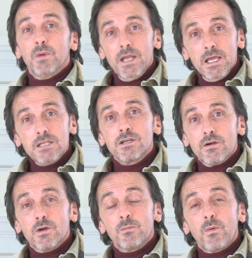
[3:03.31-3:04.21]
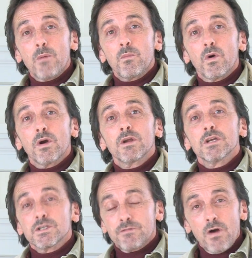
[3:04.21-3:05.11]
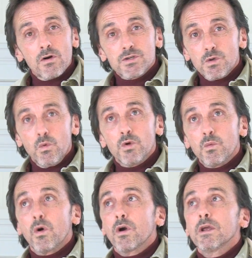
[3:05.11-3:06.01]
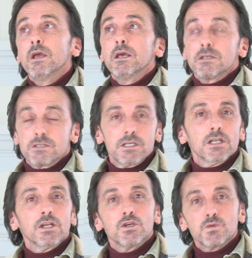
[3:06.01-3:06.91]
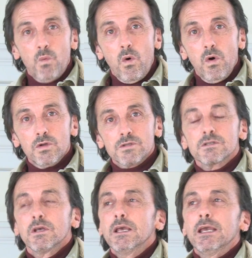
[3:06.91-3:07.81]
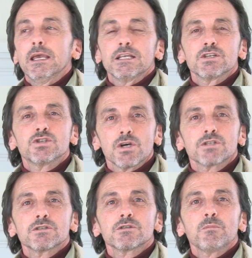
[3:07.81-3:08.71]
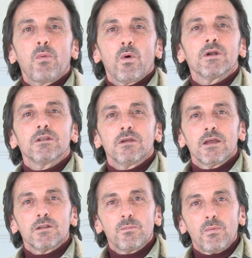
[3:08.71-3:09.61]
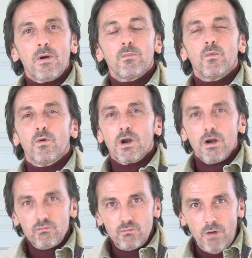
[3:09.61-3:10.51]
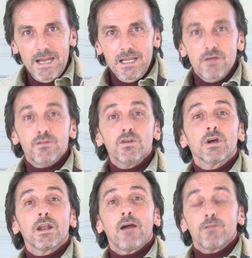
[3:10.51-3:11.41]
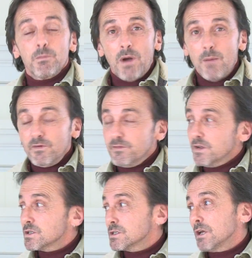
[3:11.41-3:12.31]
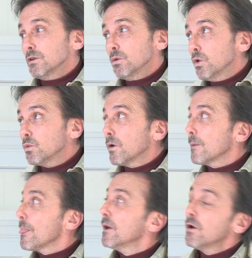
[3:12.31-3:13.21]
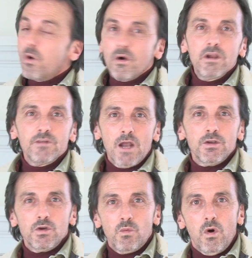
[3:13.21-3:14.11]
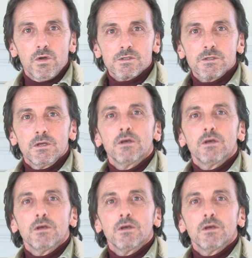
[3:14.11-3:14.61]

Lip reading: But interior prep work, as far as your woodwork, ceilings, walls, it is just as important to get the prep work right if you're going to have the proper finishes on your woodwork or even on your walls.